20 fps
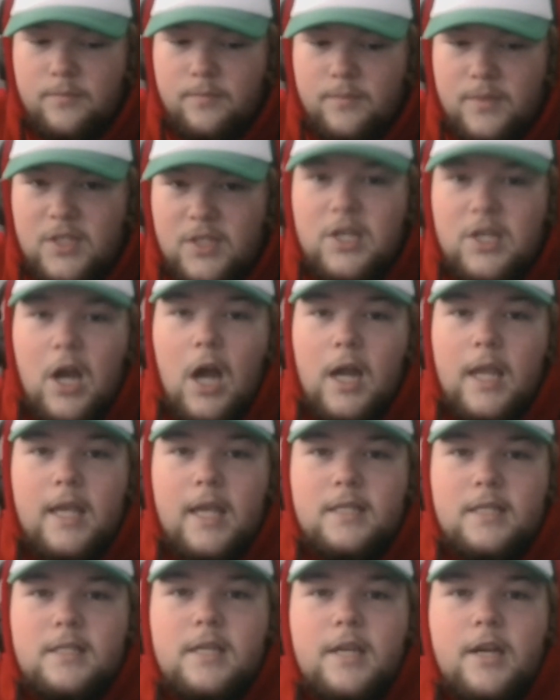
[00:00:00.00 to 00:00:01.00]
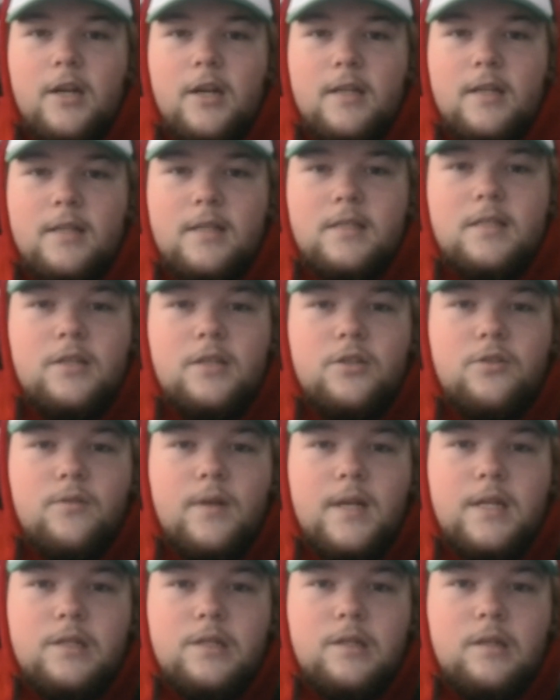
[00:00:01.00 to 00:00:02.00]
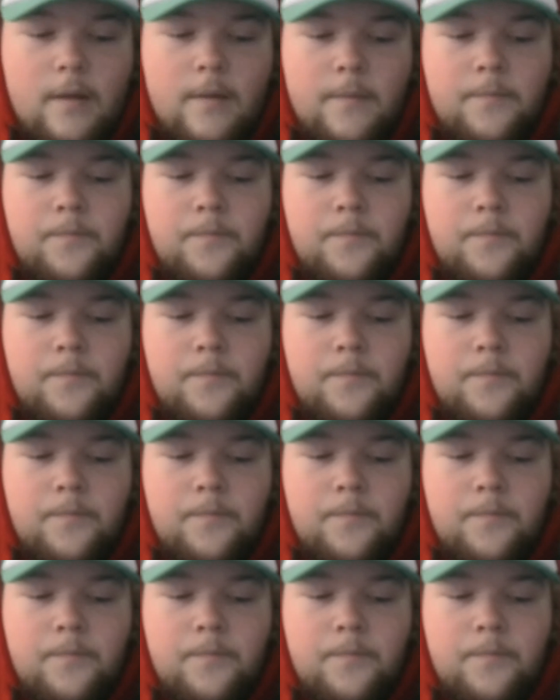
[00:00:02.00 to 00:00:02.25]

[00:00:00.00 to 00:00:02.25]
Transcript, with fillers: stuck is here in this situation.